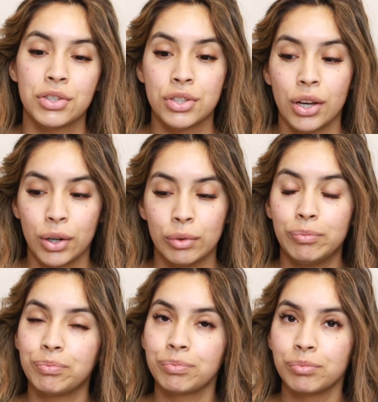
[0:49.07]
So
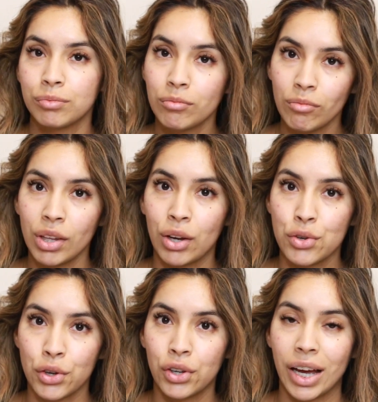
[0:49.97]
I'll
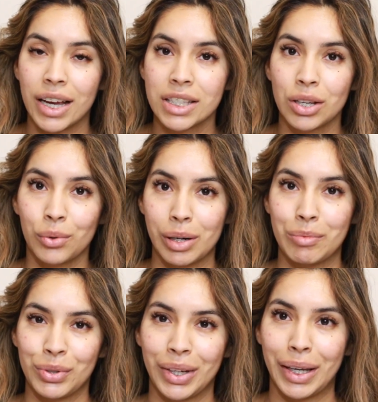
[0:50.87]
show you guys what I'm
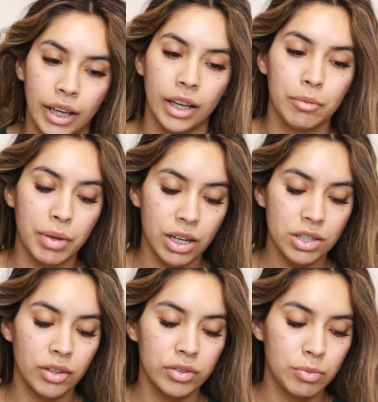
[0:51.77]
doing. Okay, I'm
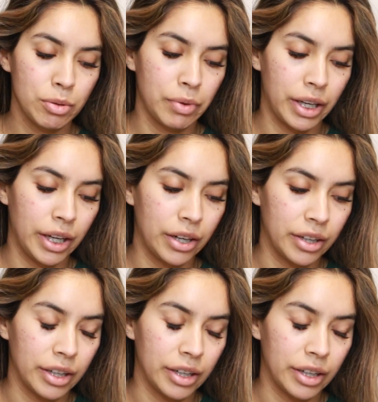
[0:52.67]
actually going to put my hair